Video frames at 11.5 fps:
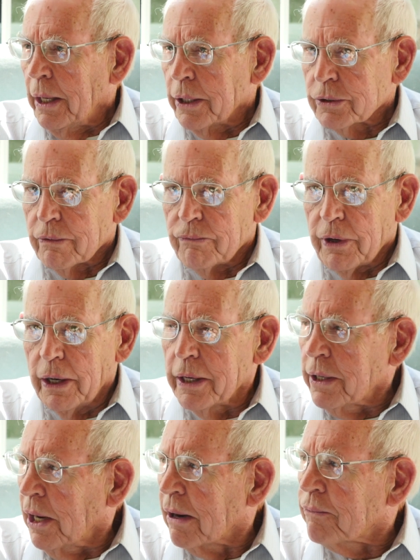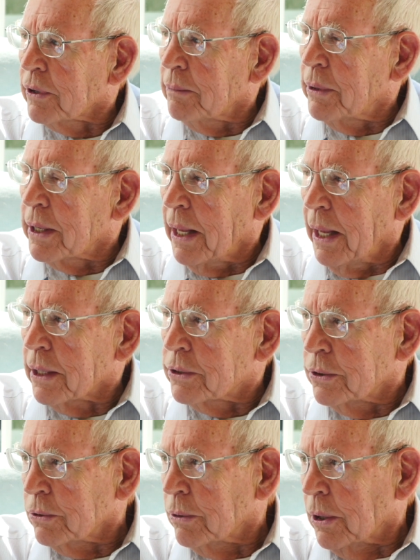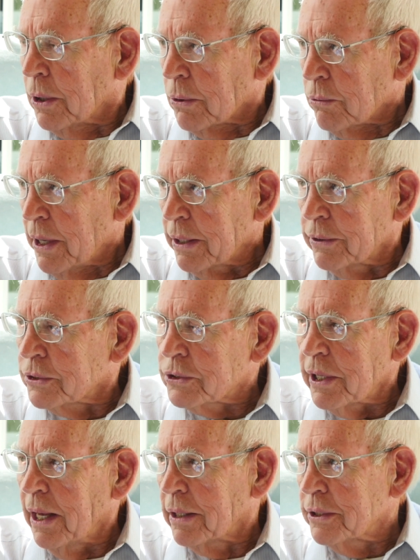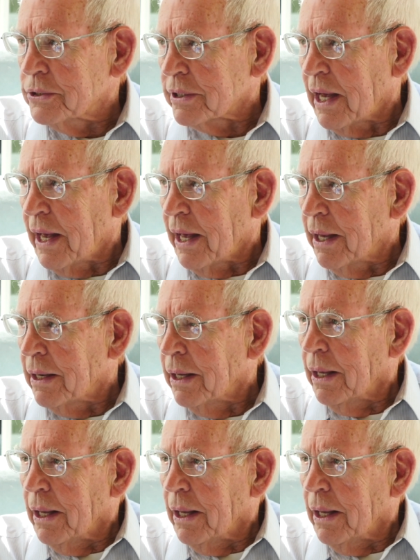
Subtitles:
And so very carefully began to rake the sand aside,